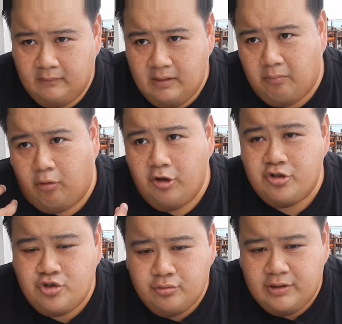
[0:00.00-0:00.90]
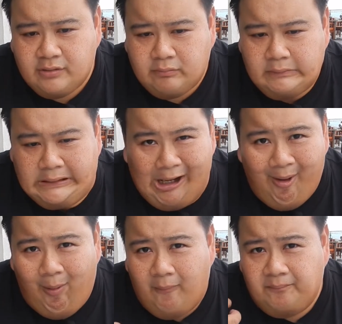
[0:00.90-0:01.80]
The more you chew it,
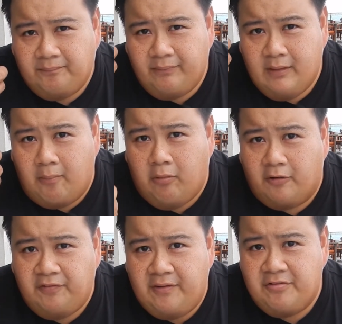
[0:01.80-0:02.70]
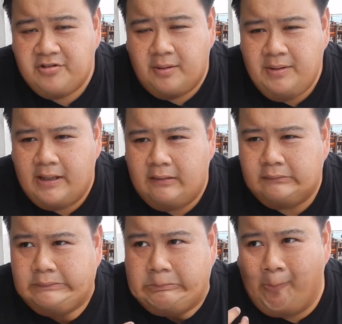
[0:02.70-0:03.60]
the more flavor is coming out.
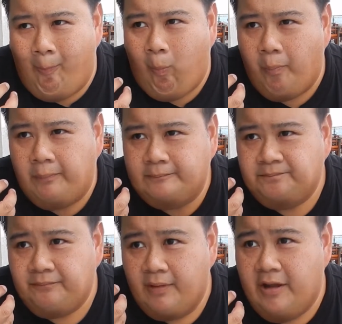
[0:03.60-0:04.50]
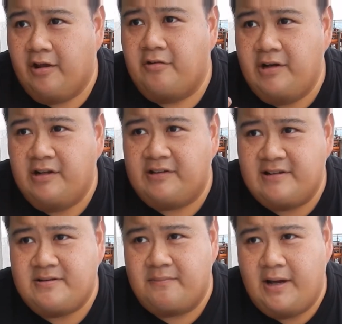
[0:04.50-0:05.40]
You can really
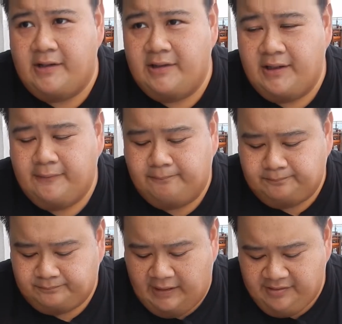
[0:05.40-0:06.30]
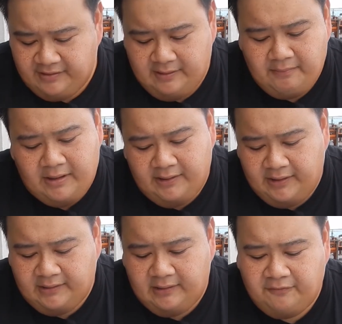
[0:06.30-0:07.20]
taste the marinade. I think they
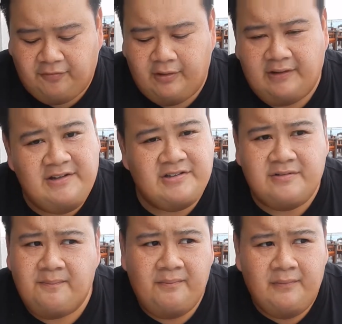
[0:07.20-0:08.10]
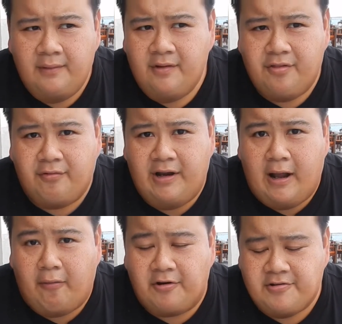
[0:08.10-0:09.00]
marinated it for at least 3
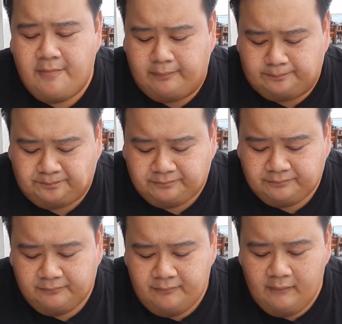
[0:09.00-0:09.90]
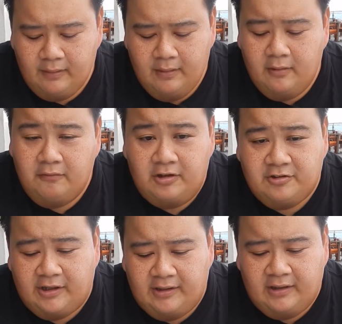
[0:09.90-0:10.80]
hours. So
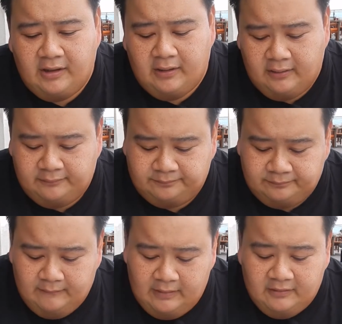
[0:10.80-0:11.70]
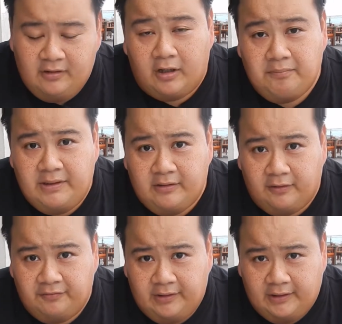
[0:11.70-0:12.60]
try the dark meat
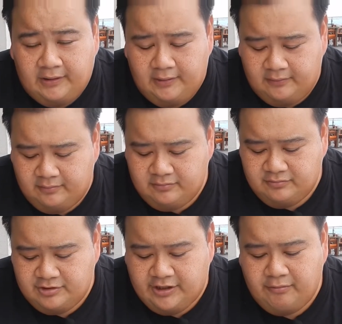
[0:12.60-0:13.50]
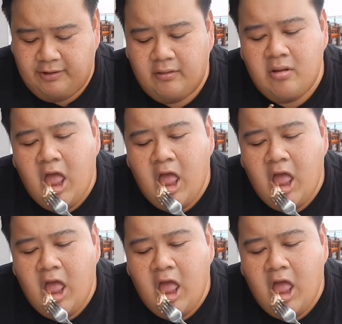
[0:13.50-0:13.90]
of the chicken wing.